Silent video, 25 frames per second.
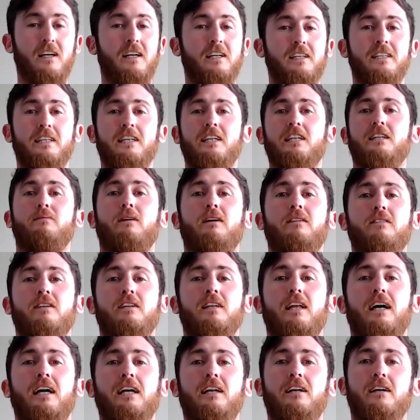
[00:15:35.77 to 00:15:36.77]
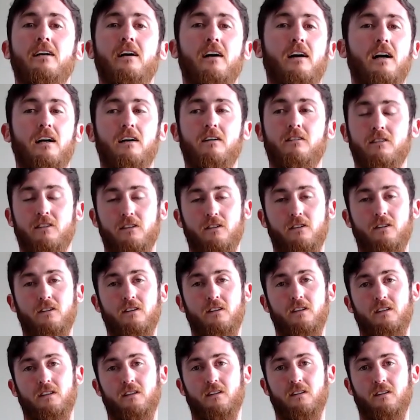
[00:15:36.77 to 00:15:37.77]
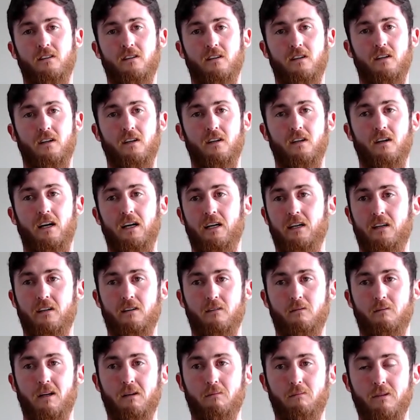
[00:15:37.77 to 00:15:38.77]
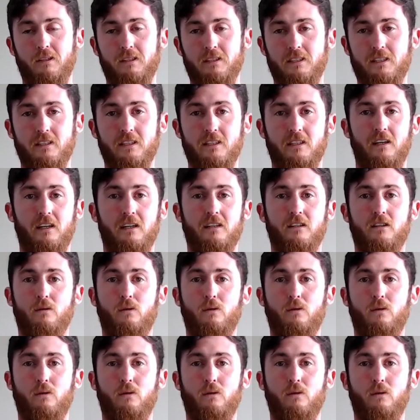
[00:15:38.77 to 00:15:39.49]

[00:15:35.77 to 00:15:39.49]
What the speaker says: 6 months later, I had my business. I